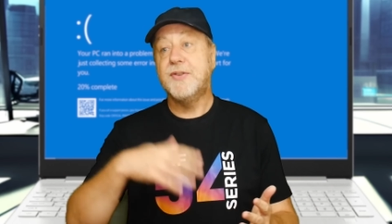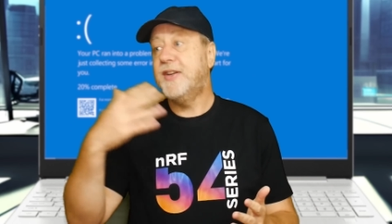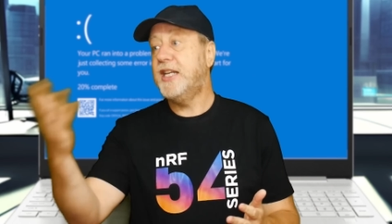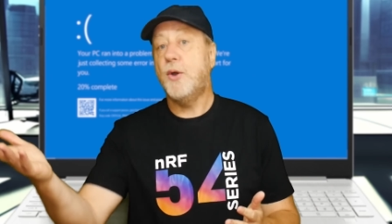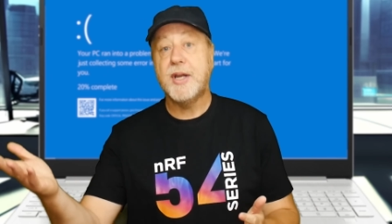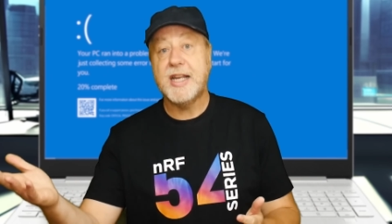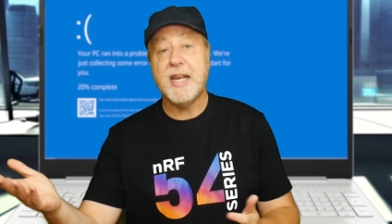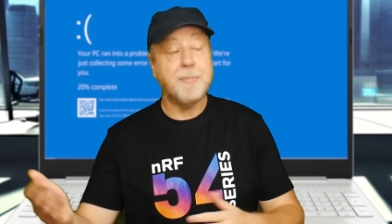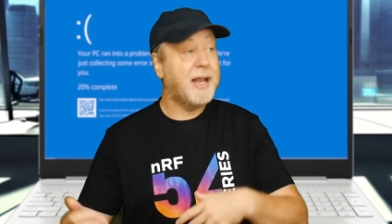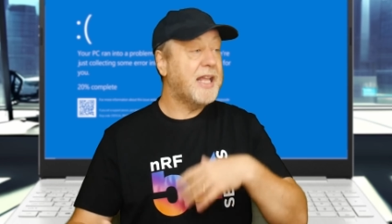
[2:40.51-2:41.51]
the video can
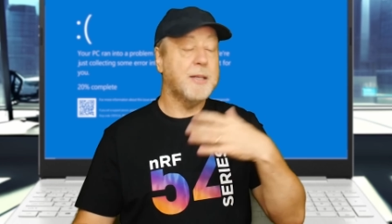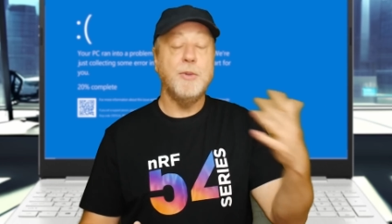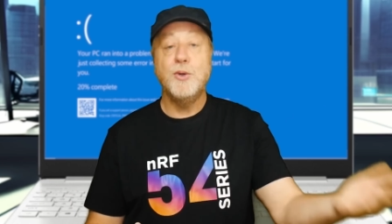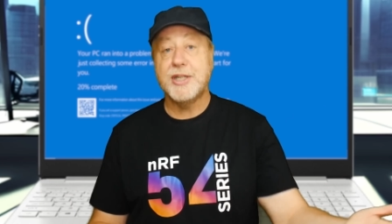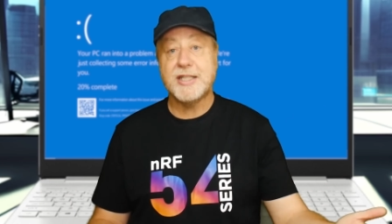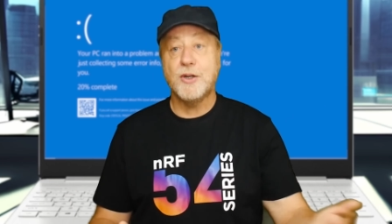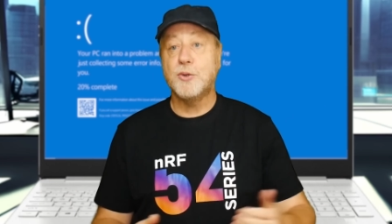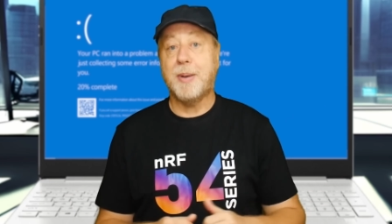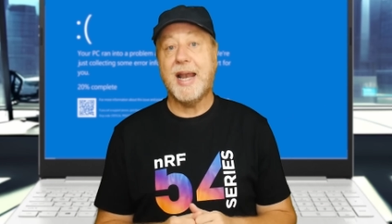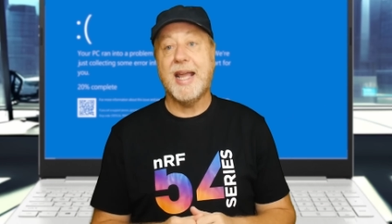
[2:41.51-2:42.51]
keep playing, the music still
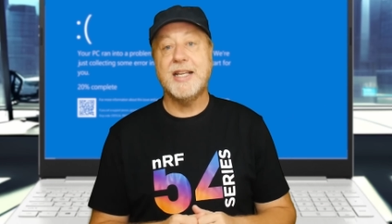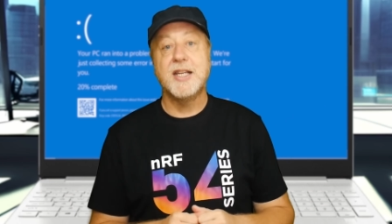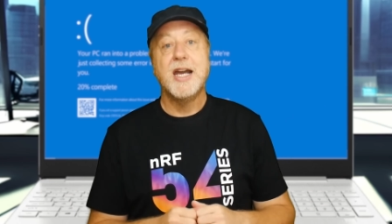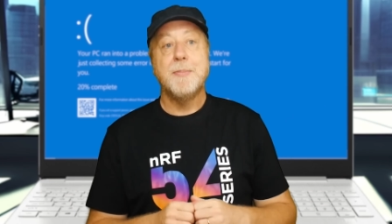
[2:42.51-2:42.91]
plays,